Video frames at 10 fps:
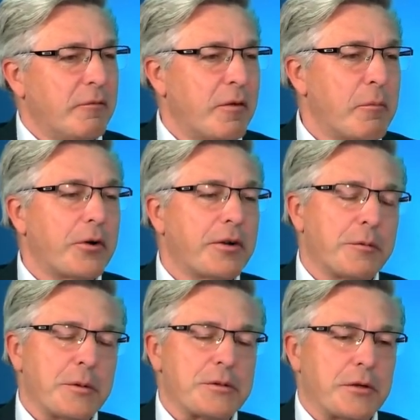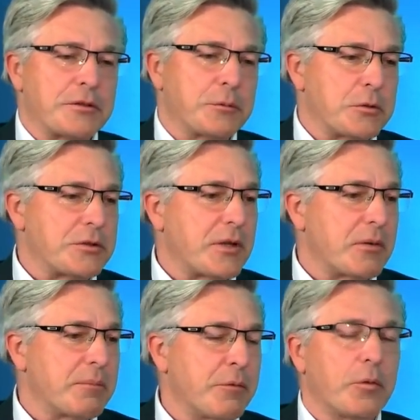The market research was
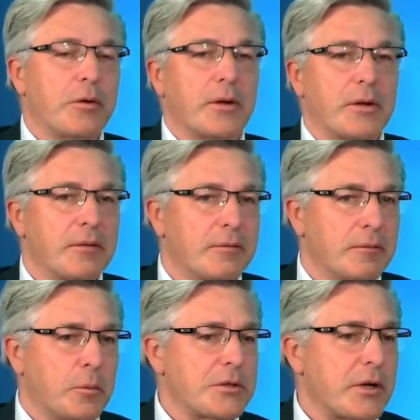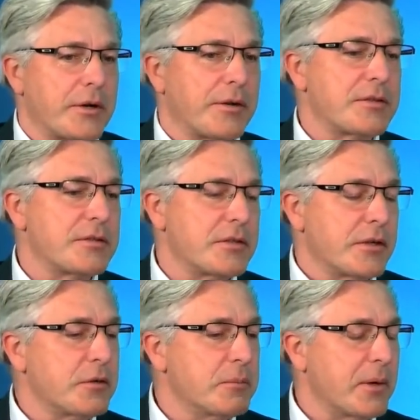done before I was hired as a
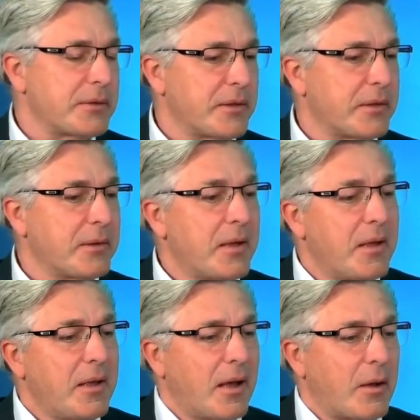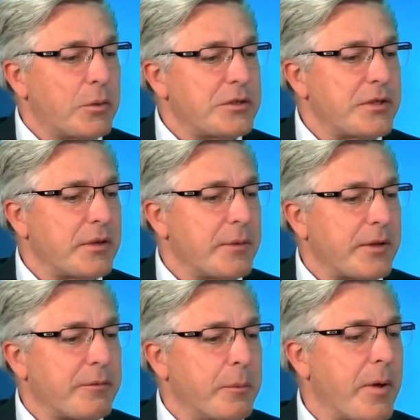CEO, but I would say
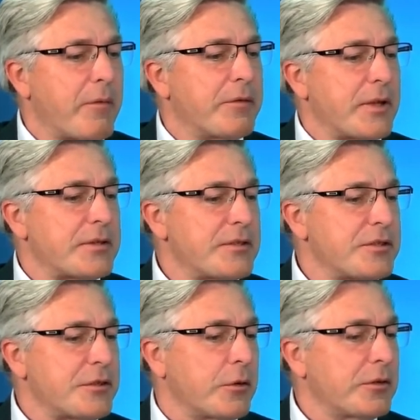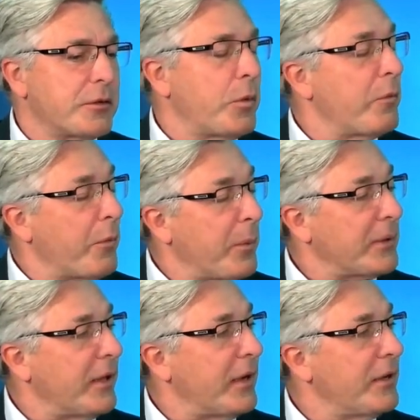that when we just started, when we
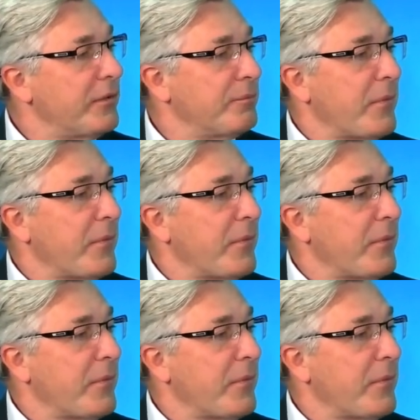went live,